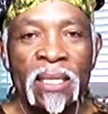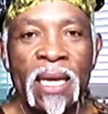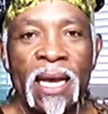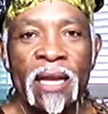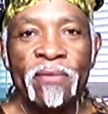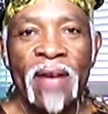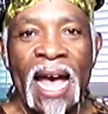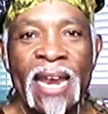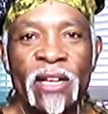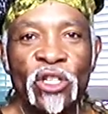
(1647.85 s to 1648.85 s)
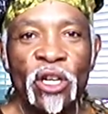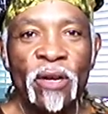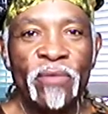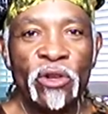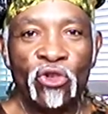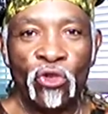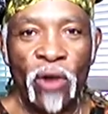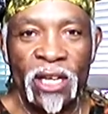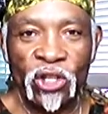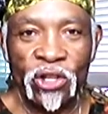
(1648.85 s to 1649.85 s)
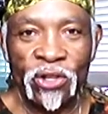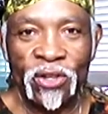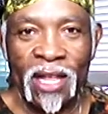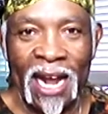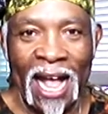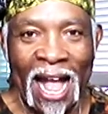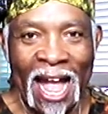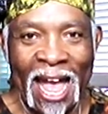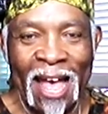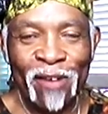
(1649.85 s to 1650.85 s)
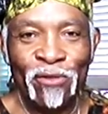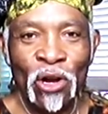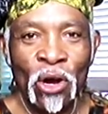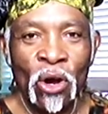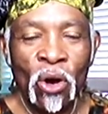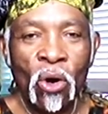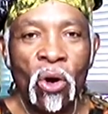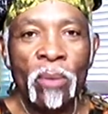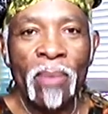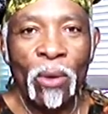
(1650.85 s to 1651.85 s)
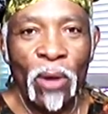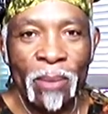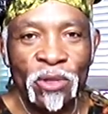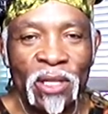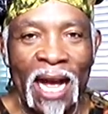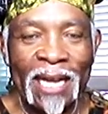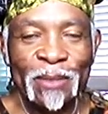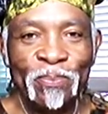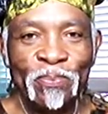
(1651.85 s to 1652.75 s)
Take advantage of the treasures that I have on my website.